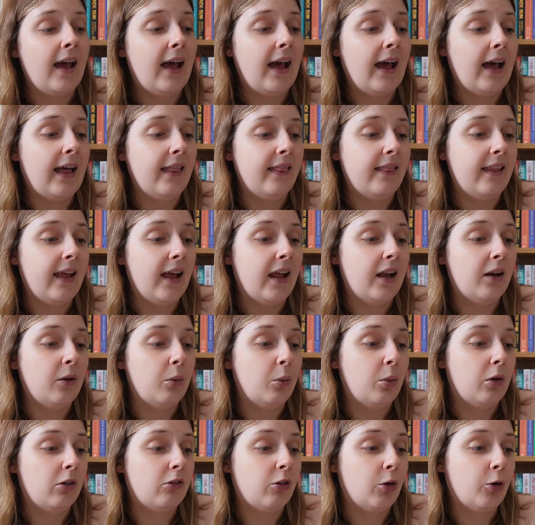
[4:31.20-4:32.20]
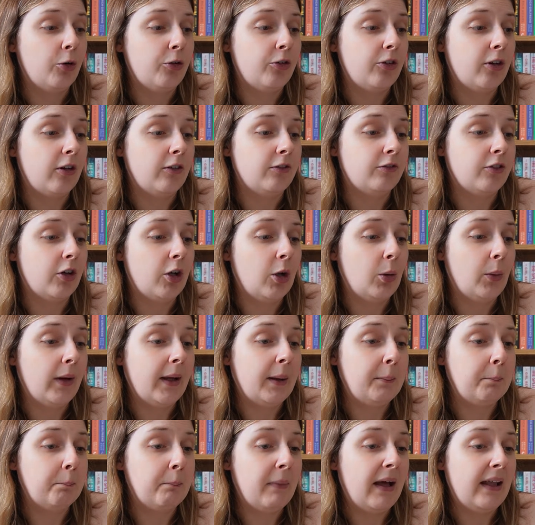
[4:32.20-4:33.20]
And then we're also
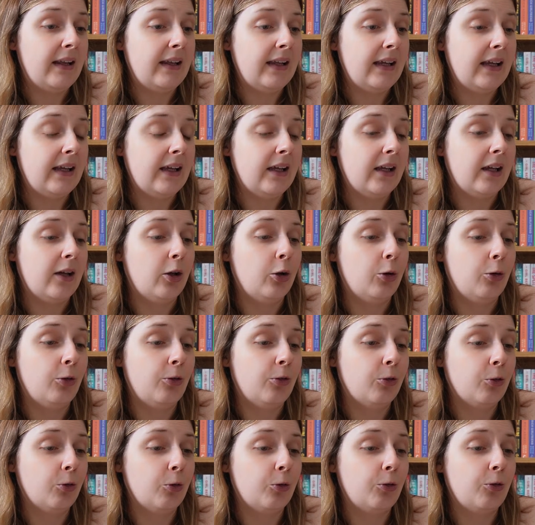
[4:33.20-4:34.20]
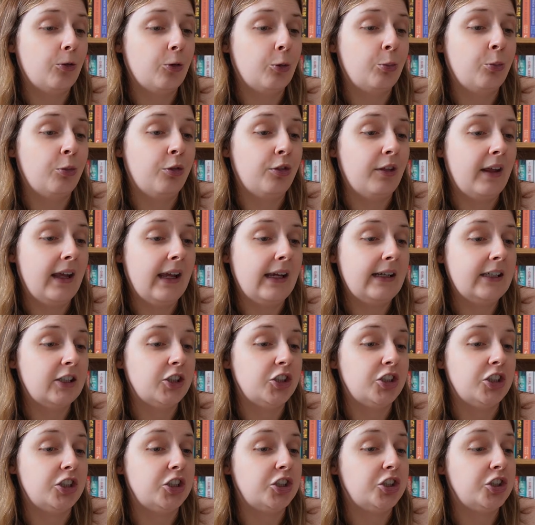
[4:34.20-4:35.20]
following Maddie, who saw something
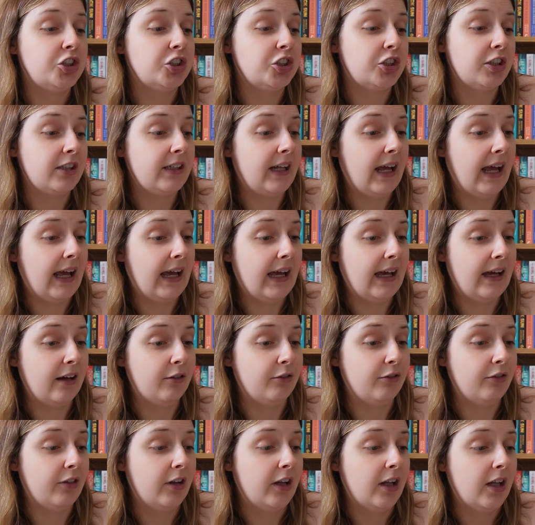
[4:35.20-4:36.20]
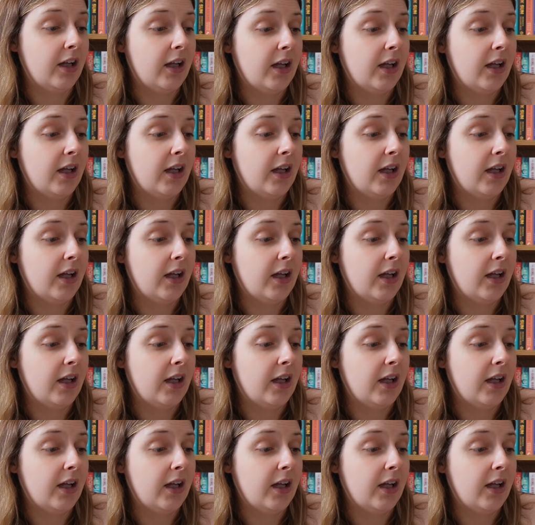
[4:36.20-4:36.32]
she shouldn't have.